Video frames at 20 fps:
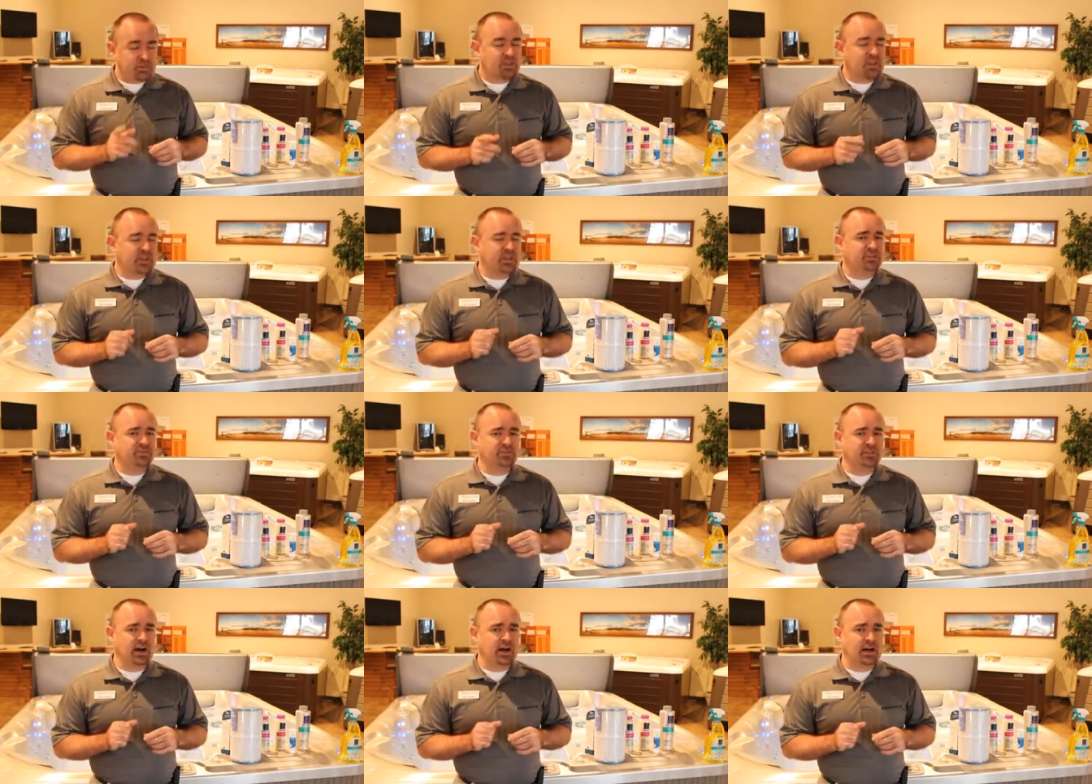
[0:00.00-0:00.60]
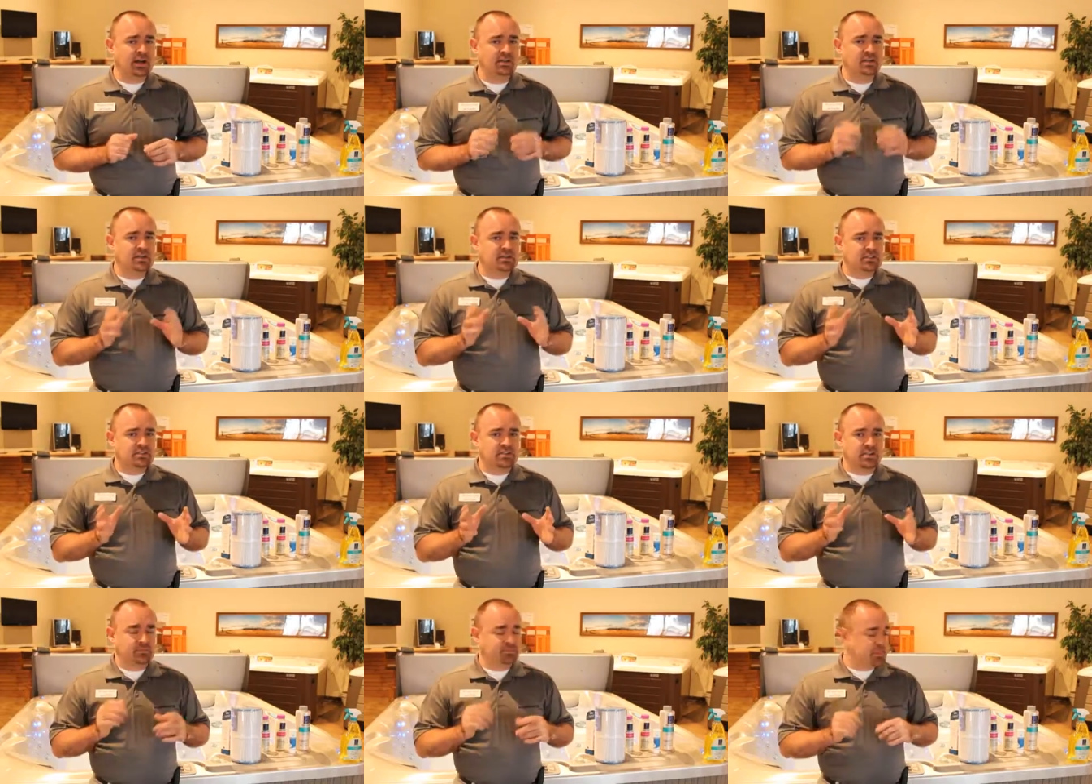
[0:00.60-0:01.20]
If not,
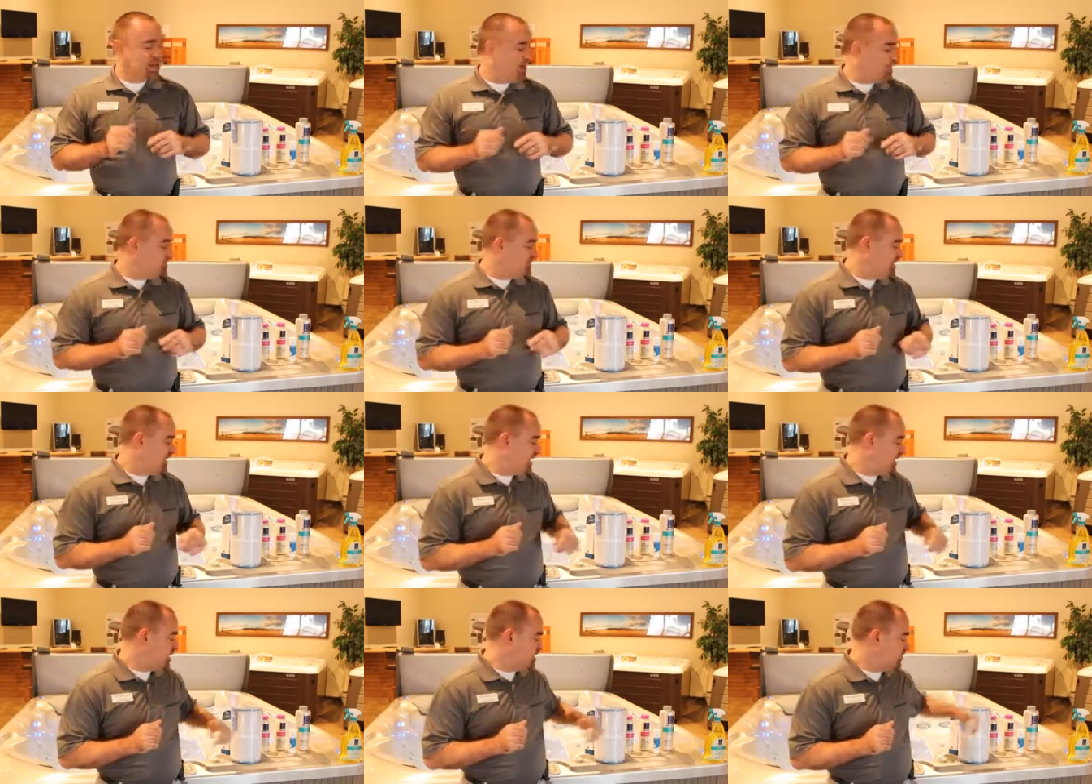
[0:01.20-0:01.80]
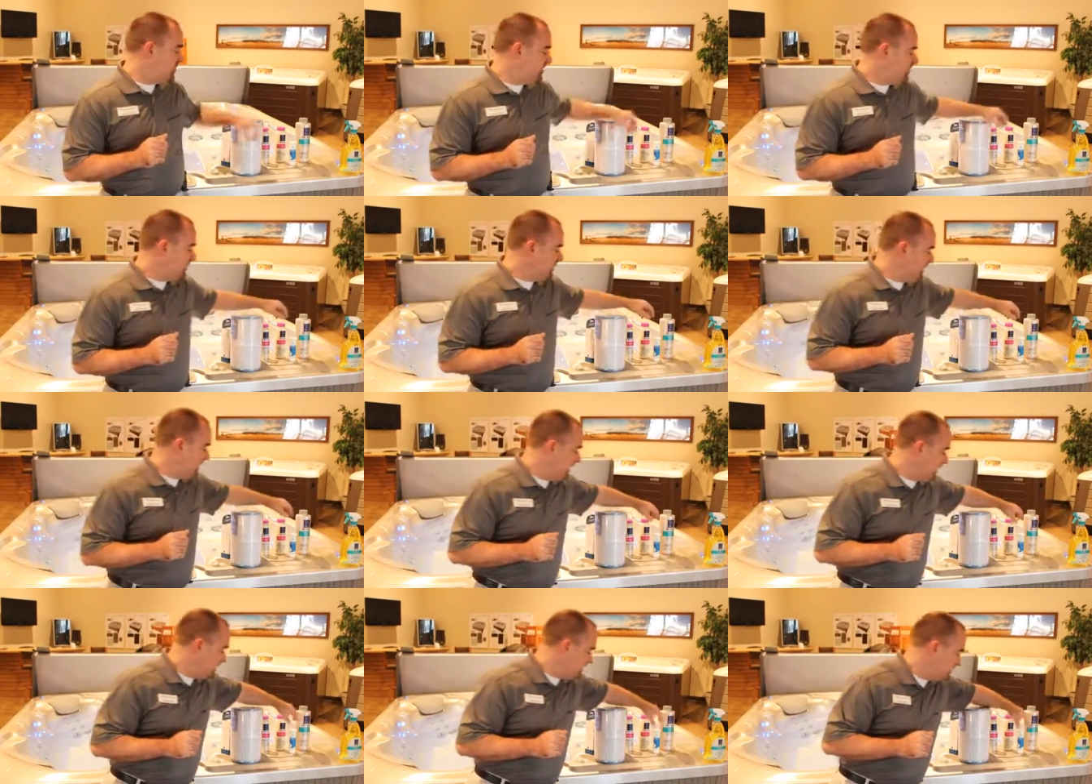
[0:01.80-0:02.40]
sometimes that can be
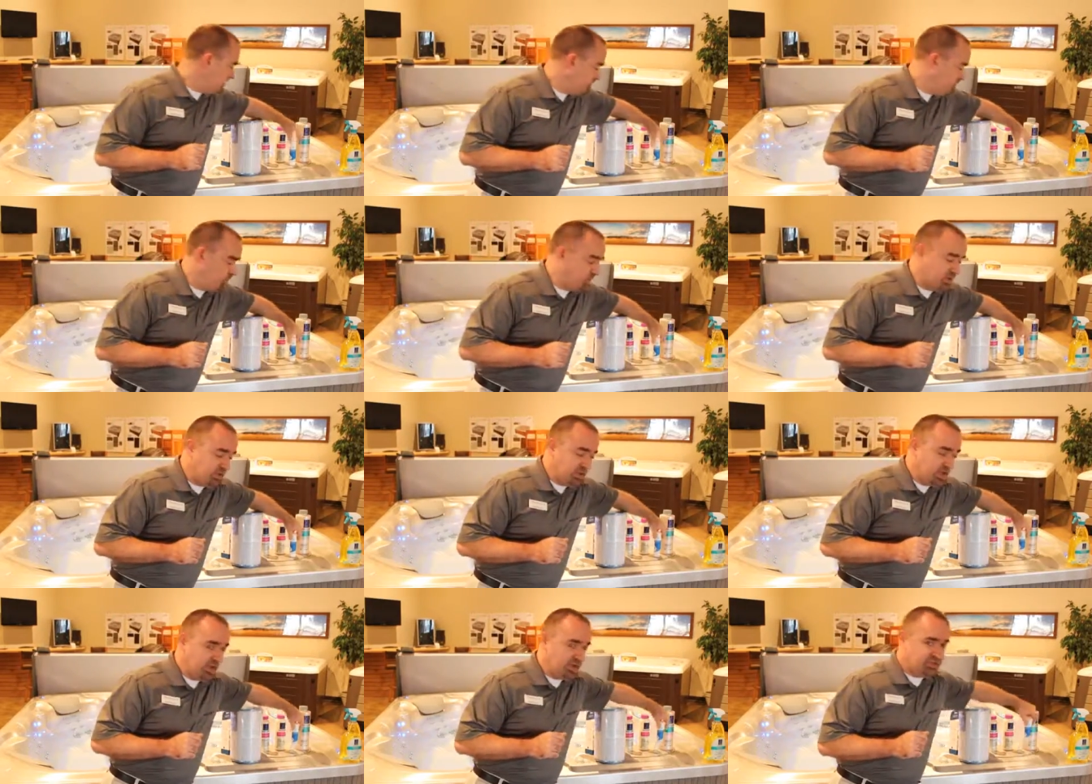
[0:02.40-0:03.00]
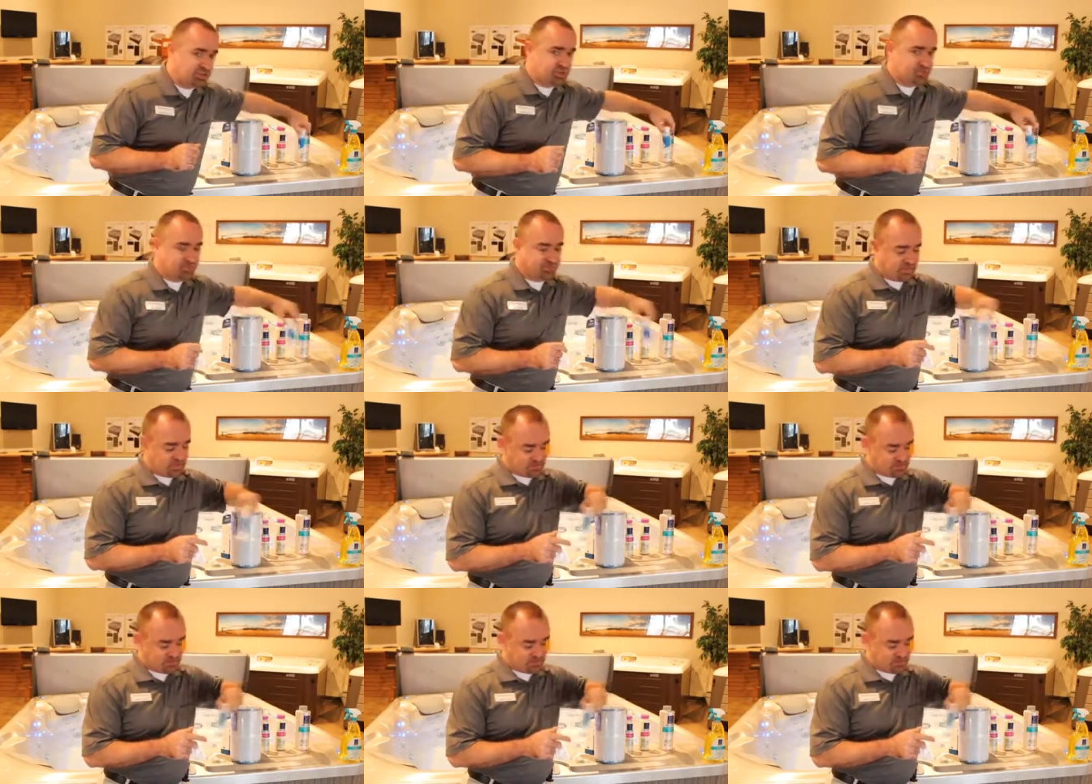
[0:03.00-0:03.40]
related to pH.